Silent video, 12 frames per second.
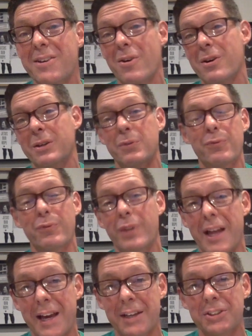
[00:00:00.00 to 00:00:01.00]
on
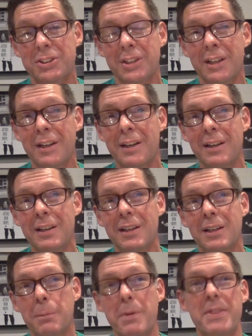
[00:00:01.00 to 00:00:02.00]
flesh,
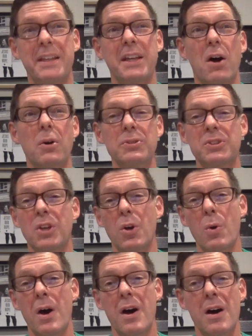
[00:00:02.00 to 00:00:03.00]
but that he
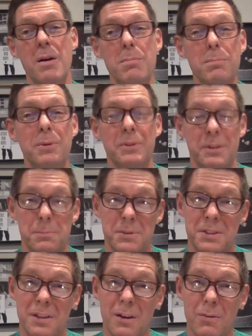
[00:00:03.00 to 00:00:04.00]
also humbled
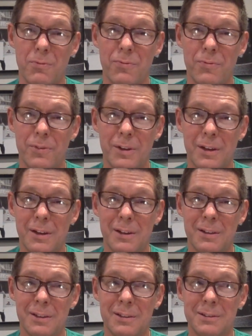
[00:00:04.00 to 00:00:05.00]
himself
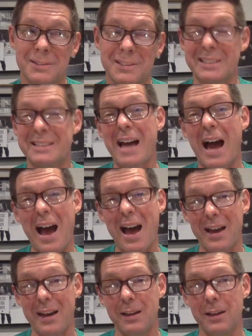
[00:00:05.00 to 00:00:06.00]
to
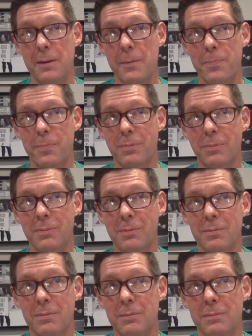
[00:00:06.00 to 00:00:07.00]
die.
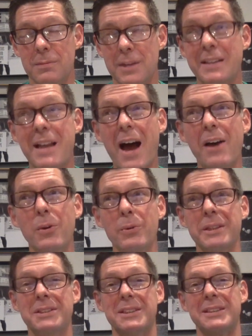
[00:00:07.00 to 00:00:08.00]
And not
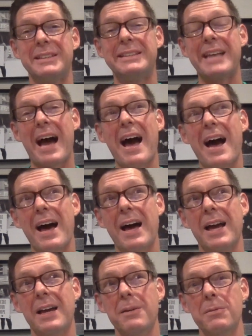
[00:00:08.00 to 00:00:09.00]
only to
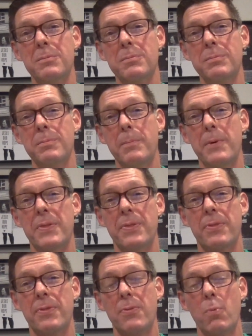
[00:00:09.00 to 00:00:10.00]
die, but
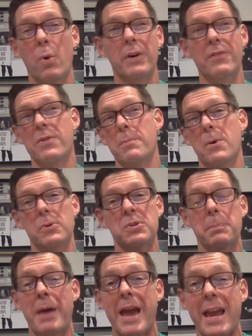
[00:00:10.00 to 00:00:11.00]
one of the
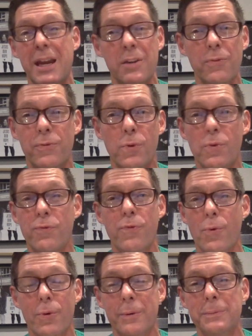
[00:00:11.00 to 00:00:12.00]
most painful
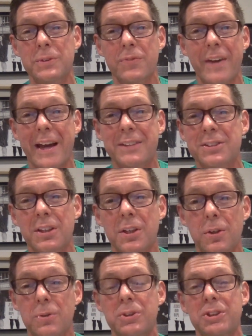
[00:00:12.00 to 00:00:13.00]
forms of
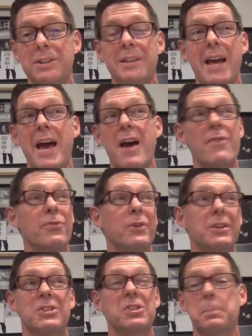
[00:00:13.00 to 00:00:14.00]
execution ever
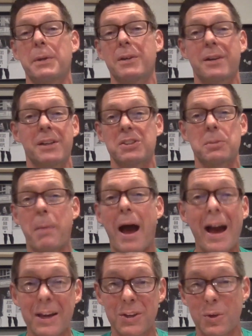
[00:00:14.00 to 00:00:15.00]
experienced
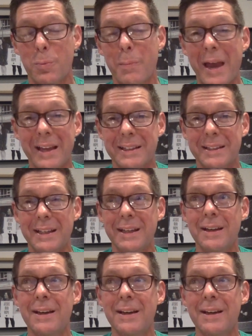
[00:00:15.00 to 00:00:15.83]
by humanity,